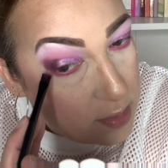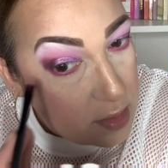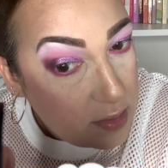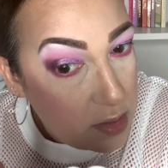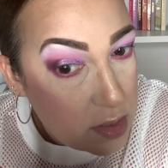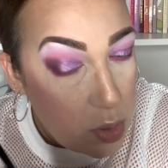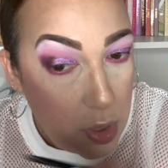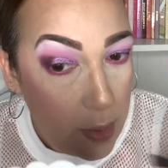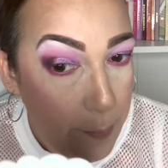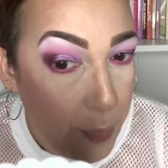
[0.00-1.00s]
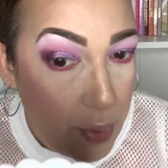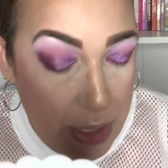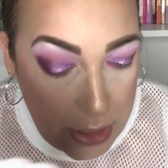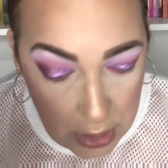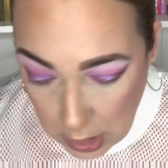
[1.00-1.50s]
this is looking
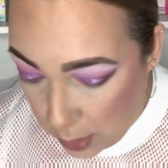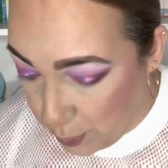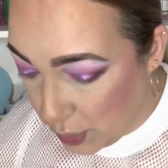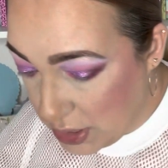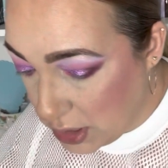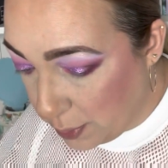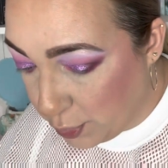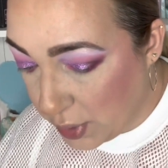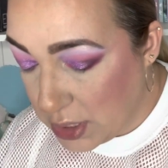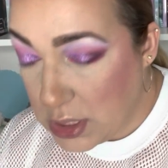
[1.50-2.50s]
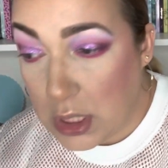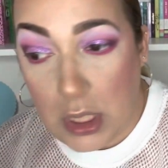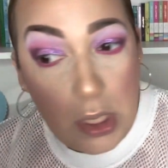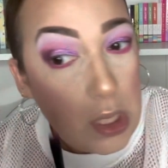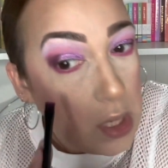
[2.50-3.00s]
pretty, pretty,
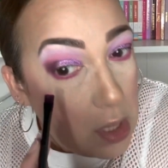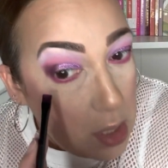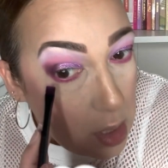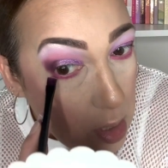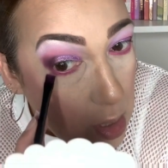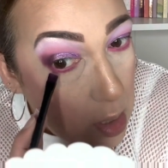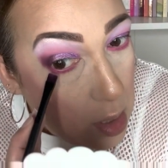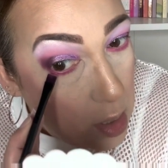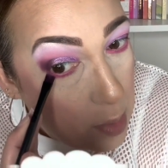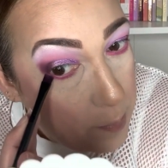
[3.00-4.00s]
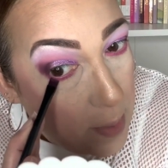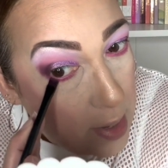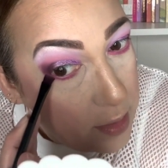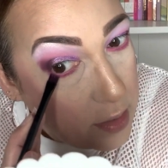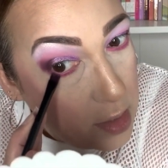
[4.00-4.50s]
pretty.
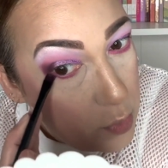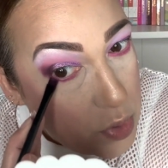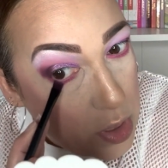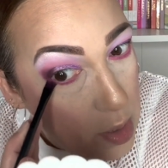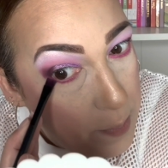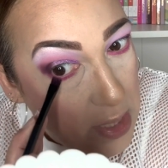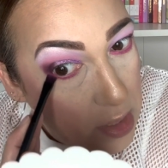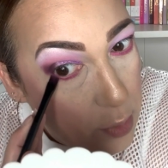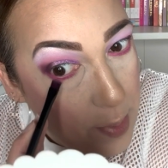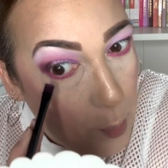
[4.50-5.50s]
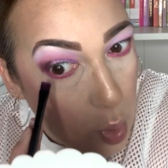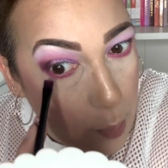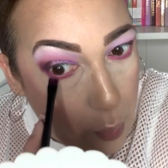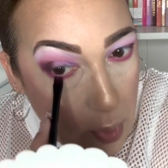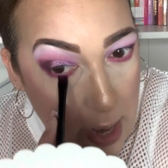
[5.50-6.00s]
I thought it was going to be a little bit more
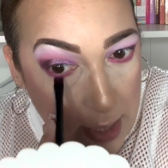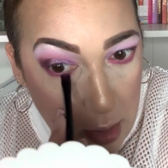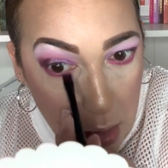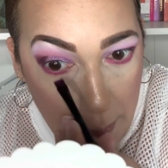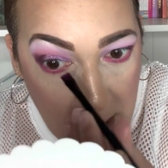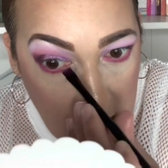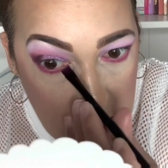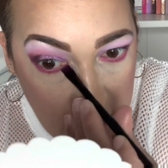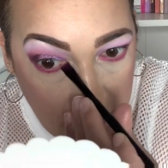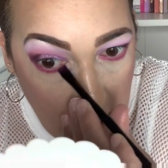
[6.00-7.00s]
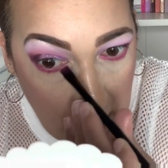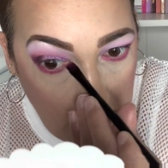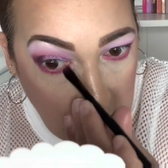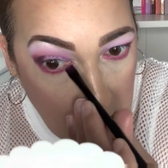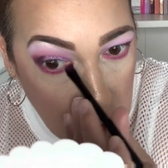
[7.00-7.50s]
brighter, but it's
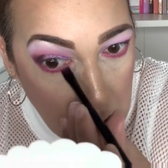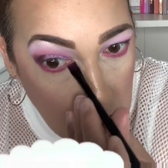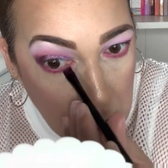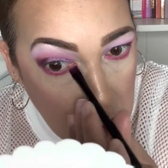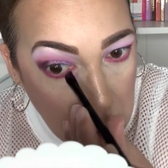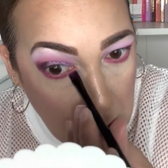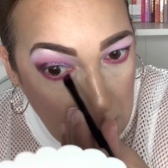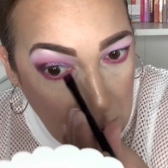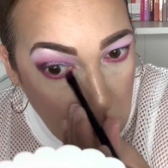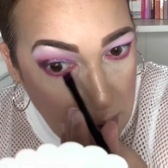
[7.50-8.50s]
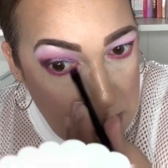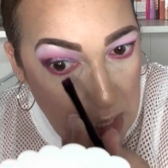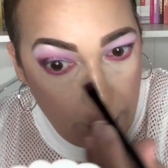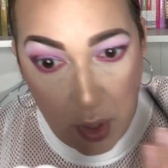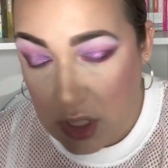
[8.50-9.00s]
fine. Anyways,
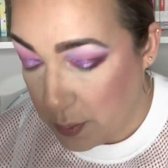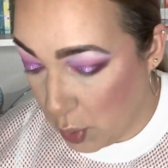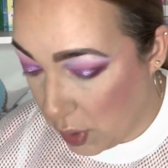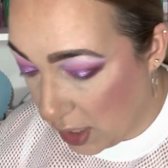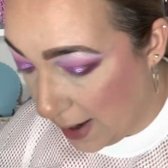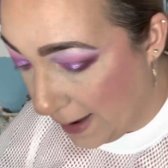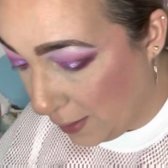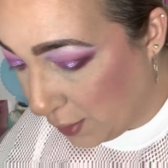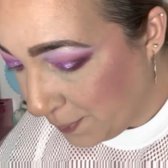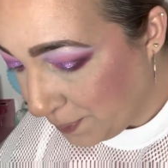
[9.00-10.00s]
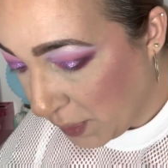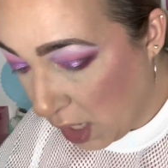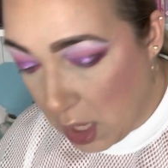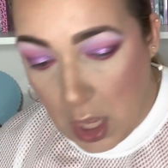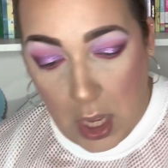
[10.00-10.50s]
I'm gonna smoke it out
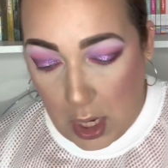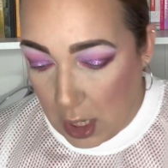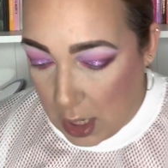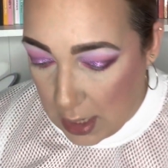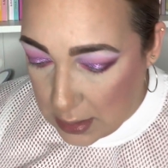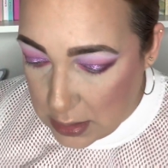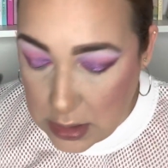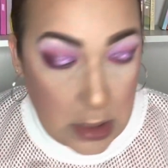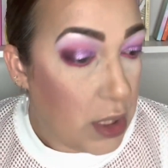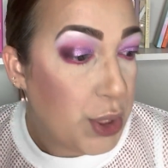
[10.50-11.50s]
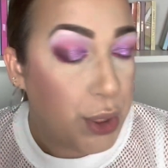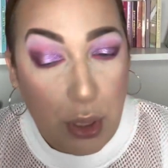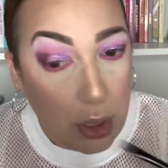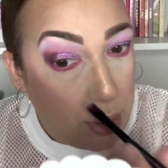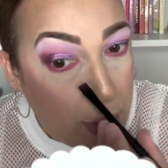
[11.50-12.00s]
and it should
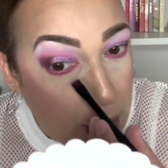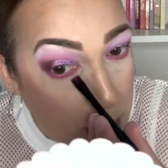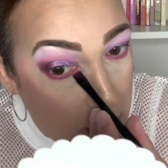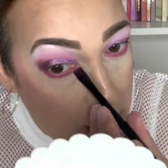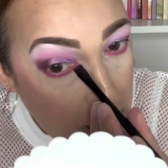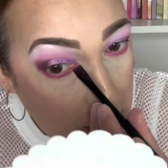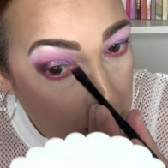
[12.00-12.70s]
look good.